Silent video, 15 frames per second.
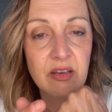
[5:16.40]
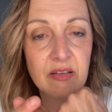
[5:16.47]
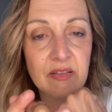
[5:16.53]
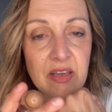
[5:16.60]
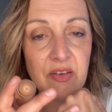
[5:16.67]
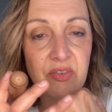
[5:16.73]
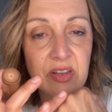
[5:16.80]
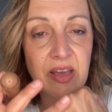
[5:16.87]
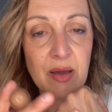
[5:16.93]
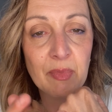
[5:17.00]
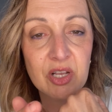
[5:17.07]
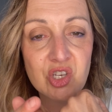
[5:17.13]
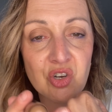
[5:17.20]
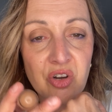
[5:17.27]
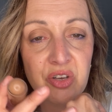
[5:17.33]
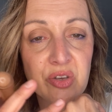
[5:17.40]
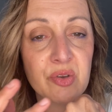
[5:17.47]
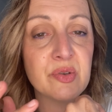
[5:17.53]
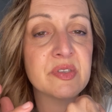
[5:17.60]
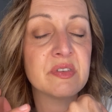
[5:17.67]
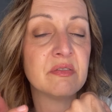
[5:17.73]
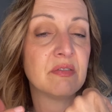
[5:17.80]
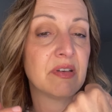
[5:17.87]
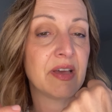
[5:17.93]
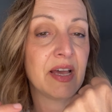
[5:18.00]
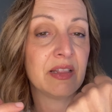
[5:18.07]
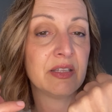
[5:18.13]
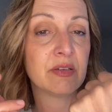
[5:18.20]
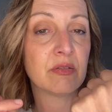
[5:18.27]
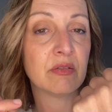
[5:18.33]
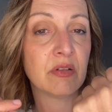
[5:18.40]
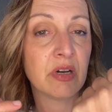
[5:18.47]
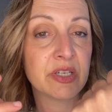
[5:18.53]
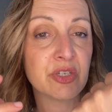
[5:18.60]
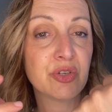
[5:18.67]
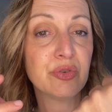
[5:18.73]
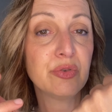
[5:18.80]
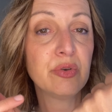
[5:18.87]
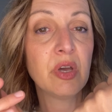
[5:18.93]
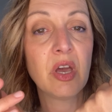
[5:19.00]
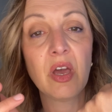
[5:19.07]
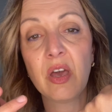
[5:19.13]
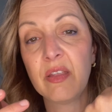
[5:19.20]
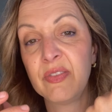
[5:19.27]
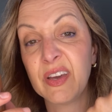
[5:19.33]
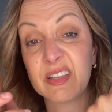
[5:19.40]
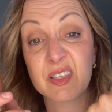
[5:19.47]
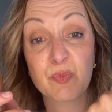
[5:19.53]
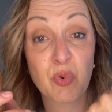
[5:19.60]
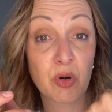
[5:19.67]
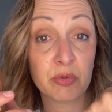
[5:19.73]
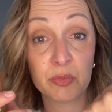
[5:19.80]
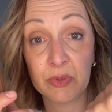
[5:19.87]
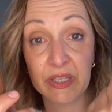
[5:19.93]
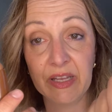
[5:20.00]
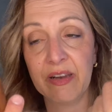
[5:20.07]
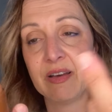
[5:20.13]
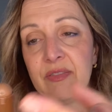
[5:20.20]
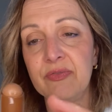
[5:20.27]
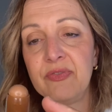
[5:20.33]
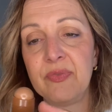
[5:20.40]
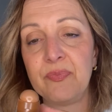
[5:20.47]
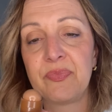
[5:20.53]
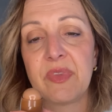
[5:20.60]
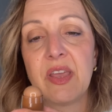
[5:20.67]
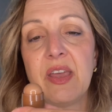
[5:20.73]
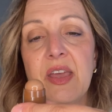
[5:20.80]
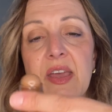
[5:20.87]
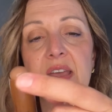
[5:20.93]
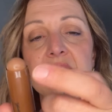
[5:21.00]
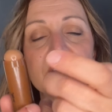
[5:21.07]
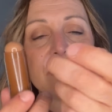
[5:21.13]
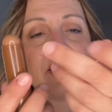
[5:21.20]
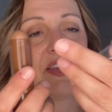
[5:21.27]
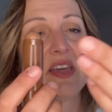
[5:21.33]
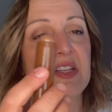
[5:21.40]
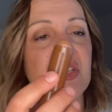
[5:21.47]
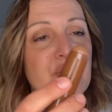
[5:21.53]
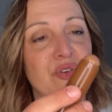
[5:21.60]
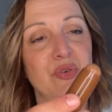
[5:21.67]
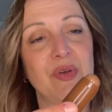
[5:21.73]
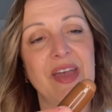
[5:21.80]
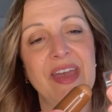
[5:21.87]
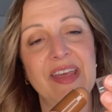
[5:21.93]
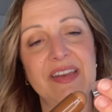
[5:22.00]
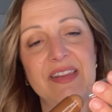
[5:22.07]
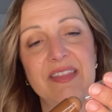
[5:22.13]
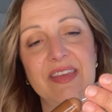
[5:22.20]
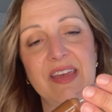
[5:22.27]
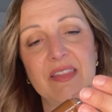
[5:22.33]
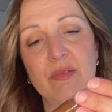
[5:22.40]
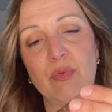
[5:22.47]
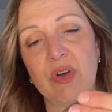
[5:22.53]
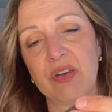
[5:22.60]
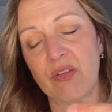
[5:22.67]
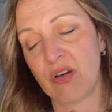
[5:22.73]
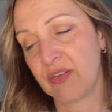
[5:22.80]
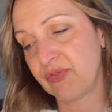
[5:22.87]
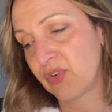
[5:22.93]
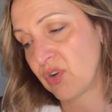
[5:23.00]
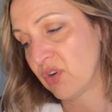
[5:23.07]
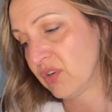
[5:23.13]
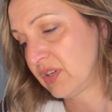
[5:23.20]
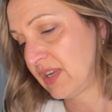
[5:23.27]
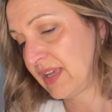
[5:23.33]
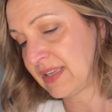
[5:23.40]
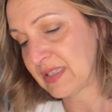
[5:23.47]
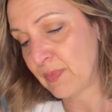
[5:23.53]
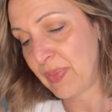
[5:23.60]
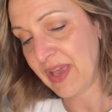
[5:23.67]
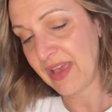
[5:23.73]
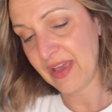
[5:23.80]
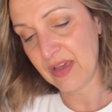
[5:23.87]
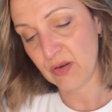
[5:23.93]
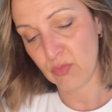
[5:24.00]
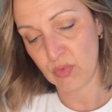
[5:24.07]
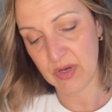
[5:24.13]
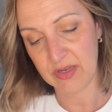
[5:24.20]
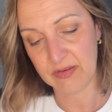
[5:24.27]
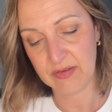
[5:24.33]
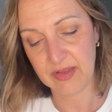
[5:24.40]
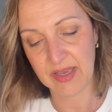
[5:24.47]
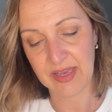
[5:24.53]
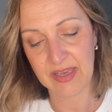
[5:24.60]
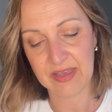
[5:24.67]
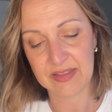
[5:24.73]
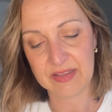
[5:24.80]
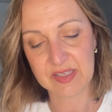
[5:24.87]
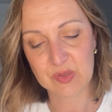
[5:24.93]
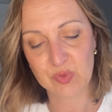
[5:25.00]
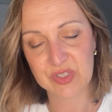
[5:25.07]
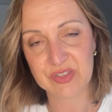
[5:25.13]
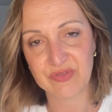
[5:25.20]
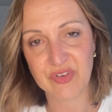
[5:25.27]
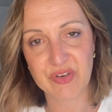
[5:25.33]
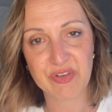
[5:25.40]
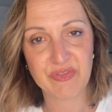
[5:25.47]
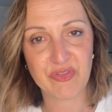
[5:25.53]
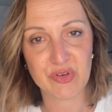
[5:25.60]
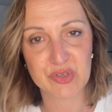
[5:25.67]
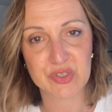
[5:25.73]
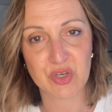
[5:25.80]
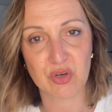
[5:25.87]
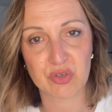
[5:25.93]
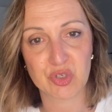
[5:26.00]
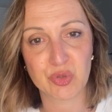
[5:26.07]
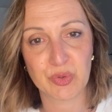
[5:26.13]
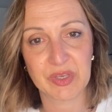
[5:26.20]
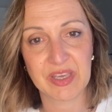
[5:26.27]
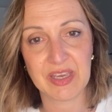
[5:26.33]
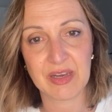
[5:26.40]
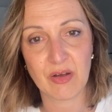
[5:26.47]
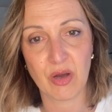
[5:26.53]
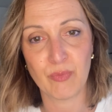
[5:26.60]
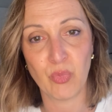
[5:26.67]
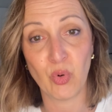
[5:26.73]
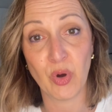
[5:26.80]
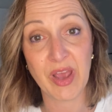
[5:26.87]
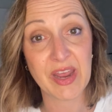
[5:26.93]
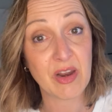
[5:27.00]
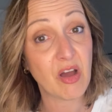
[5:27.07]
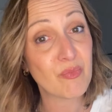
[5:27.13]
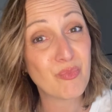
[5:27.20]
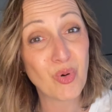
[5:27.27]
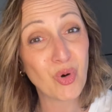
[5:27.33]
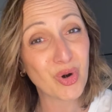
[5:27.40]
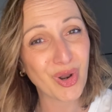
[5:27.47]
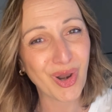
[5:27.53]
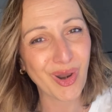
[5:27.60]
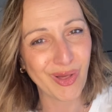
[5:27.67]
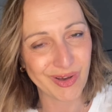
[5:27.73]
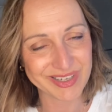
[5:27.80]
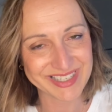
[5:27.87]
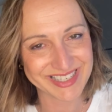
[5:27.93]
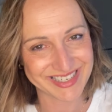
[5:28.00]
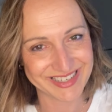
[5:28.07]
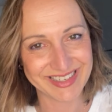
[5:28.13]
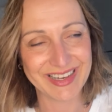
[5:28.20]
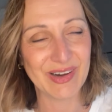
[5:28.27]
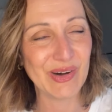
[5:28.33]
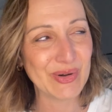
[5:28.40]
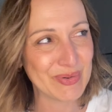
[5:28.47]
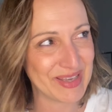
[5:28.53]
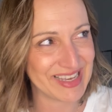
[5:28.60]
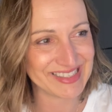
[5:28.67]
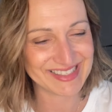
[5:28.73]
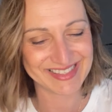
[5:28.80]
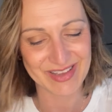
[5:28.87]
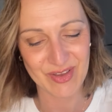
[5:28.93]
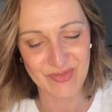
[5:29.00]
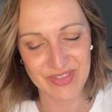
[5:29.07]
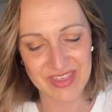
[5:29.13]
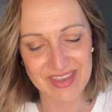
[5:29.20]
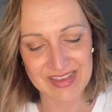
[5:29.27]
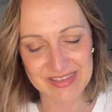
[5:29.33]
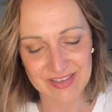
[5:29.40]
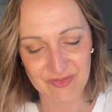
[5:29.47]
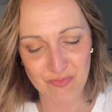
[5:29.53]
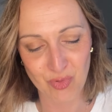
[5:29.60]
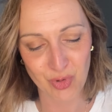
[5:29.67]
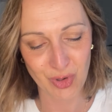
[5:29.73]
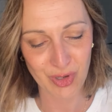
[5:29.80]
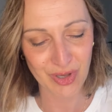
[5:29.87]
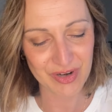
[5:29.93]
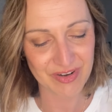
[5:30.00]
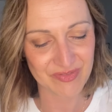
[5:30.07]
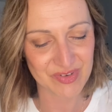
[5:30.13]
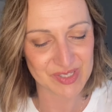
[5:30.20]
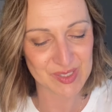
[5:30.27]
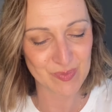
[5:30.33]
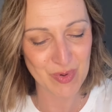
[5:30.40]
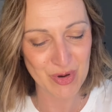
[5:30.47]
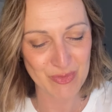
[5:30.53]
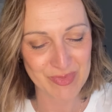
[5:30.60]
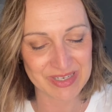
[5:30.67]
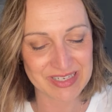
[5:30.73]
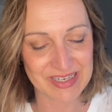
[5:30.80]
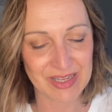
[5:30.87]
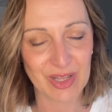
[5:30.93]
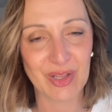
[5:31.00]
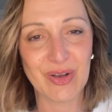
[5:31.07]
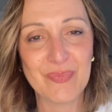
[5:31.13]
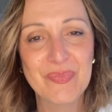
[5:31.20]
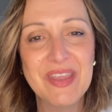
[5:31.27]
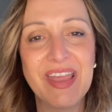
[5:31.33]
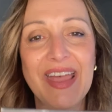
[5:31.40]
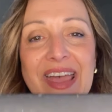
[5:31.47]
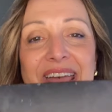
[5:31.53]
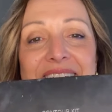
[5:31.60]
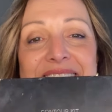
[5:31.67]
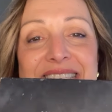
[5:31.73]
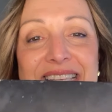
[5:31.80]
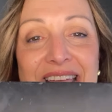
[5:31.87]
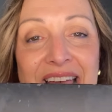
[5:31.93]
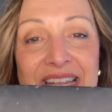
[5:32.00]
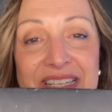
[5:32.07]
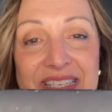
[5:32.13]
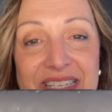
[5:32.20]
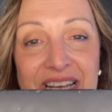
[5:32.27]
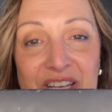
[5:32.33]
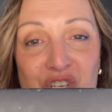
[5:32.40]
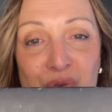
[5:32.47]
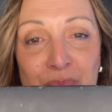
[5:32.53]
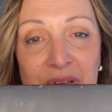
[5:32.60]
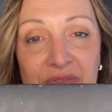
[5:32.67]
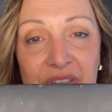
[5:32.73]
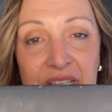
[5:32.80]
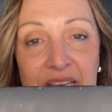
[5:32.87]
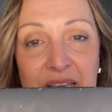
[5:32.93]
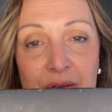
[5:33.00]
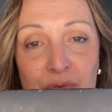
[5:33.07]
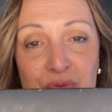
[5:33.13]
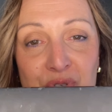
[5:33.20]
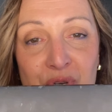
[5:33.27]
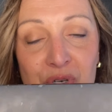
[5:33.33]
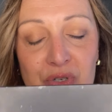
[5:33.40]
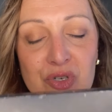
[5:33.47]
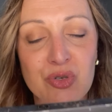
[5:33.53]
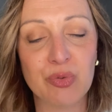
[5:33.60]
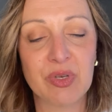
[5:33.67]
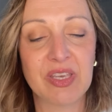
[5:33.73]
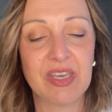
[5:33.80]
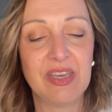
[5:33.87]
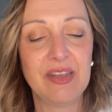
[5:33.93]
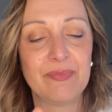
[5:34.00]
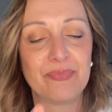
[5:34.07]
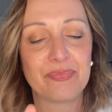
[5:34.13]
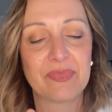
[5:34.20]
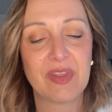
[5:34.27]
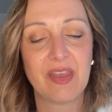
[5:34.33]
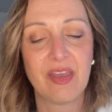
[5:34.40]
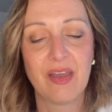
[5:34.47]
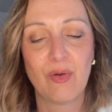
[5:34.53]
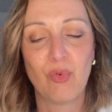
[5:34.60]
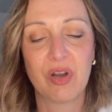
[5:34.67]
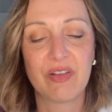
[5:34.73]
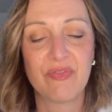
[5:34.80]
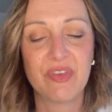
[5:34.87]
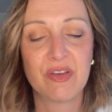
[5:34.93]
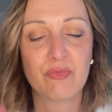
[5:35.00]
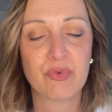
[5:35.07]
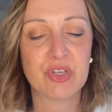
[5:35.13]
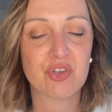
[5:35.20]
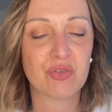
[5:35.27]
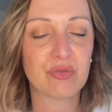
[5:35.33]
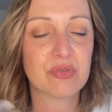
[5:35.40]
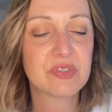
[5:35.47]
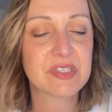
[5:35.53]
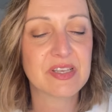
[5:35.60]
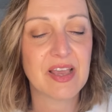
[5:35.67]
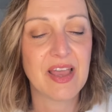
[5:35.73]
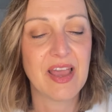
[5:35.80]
given how much I use and how little I do, that's probably enough. So there too. And the other one I've got is a powder one. And this was the very first contour kit I bought. And I bought a lot. Oh yes, over the years I've bought a lot. I've experimented a lot. It's the Anastasia Beverly Hills contour kit, one of the originals.